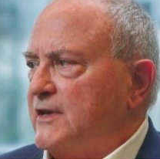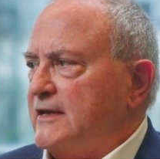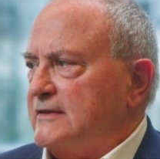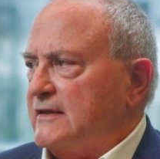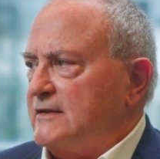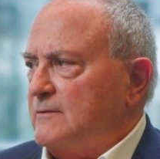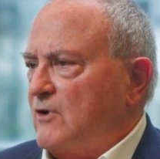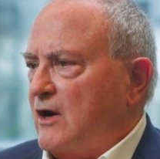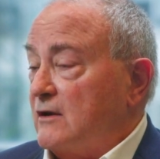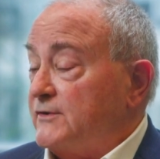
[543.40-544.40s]
the existing
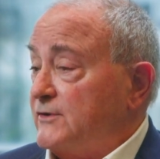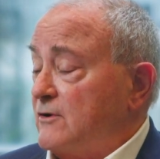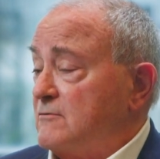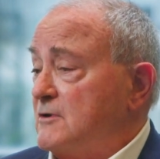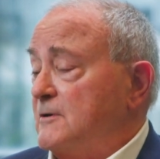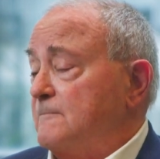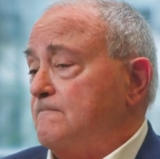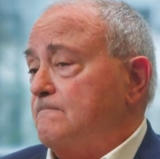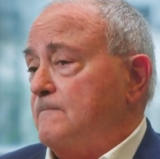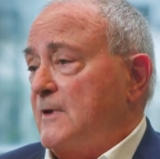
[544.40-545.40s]
model. So
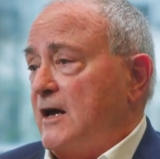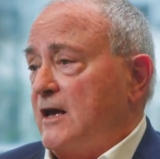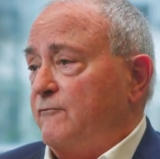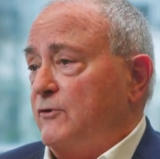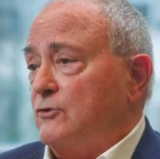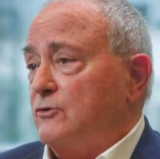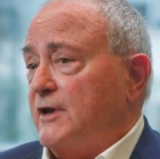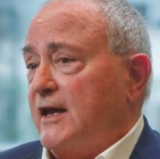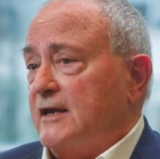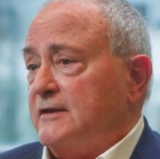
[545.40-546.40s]
if you
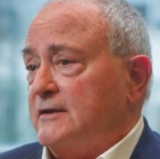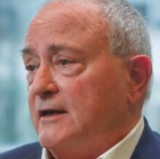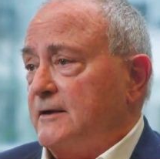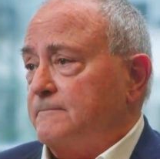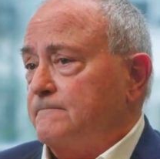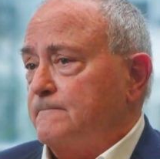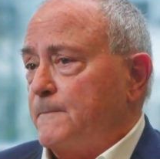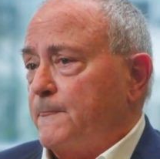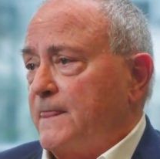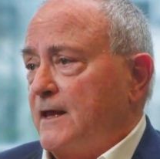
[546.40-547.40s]
look at the
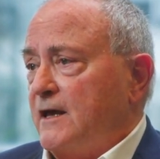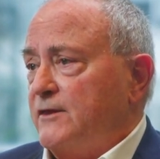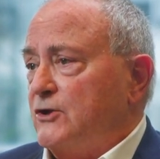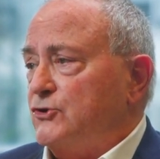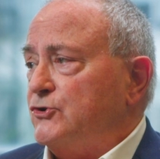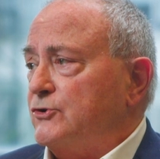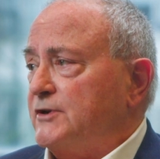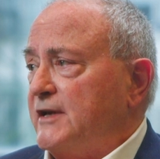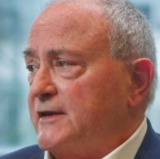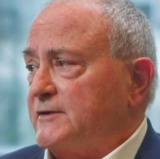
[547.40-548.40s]

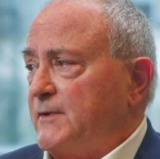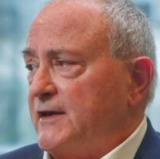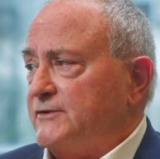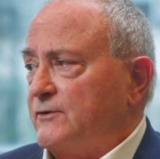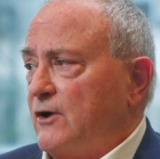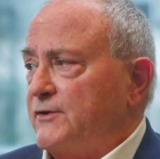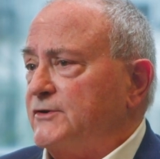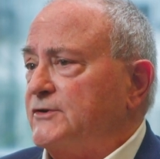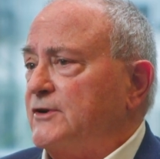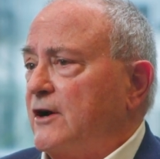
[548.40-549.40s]
InsurTech space, so all the
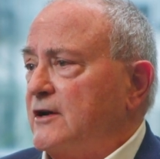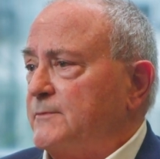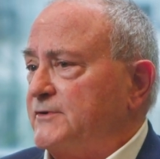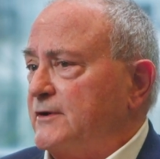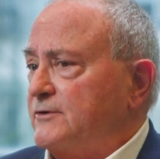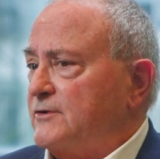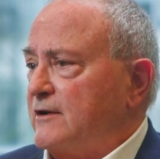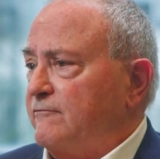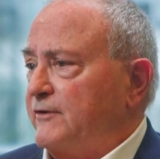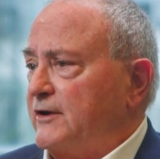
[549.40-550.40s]
startups that are trying
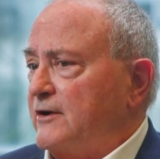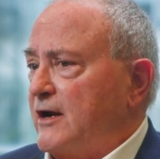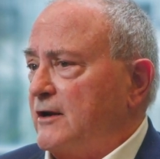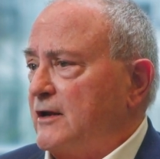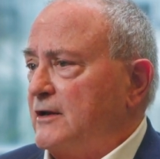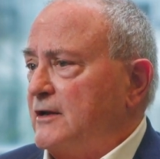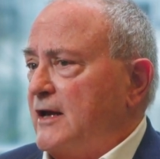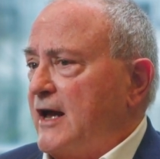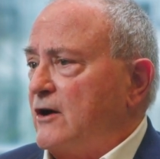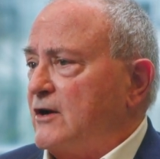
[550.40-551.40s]
to figure out
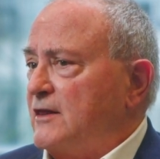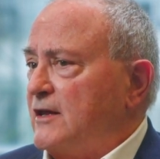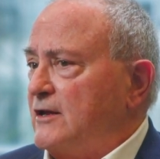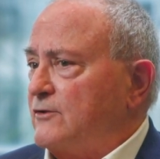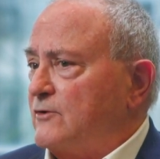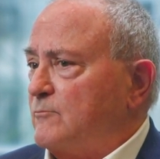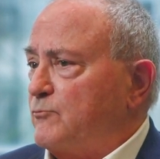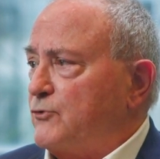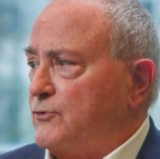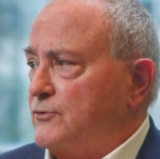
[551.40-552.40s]
how can they either
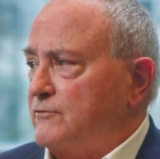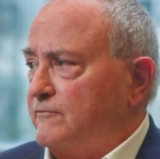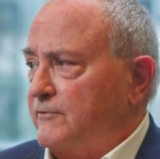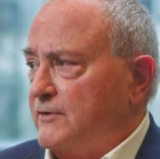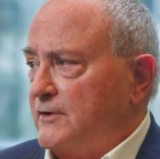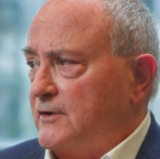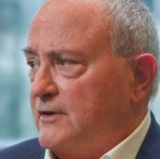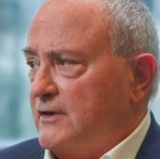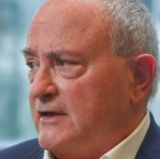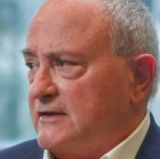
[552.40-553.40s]
improve
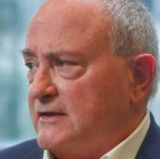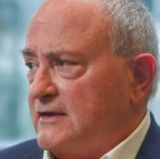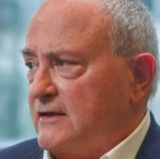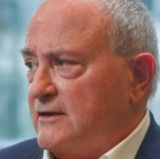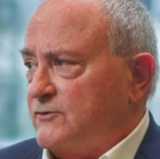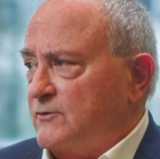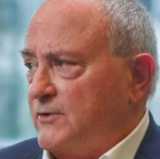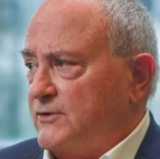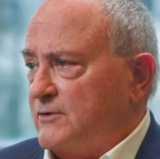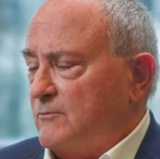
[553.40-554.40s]
the existing
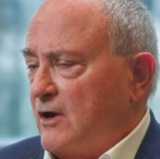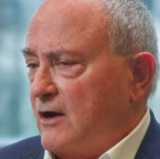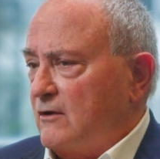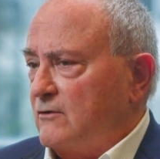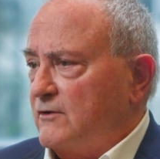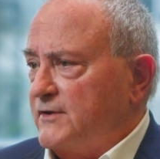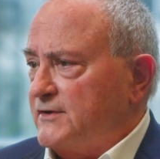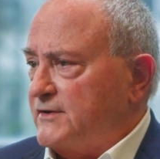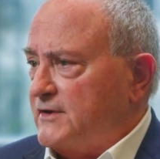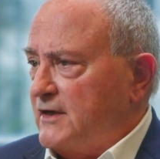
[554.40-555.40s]
distribution model or the
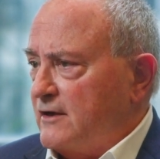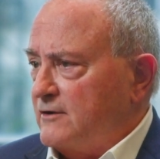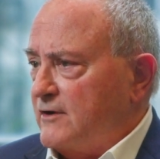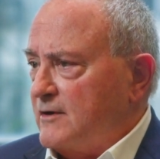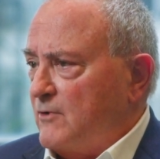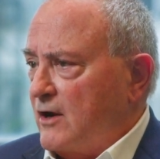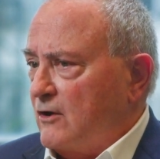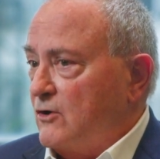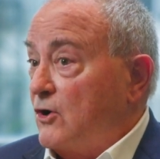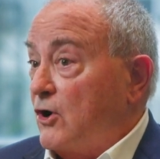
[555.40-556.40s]
existing underwriting
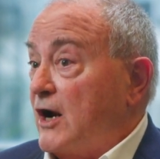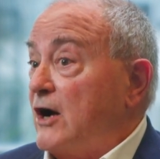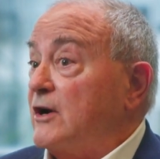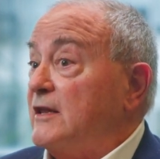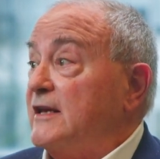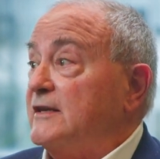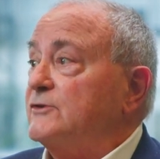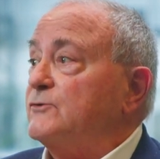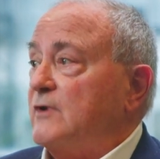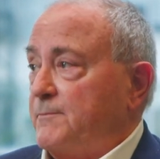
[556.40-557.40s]
model, or how can they
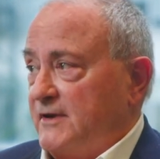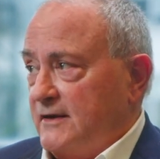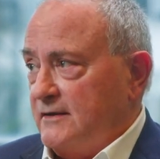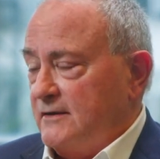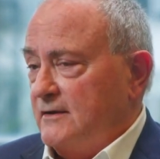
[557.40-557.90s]
disrupt it,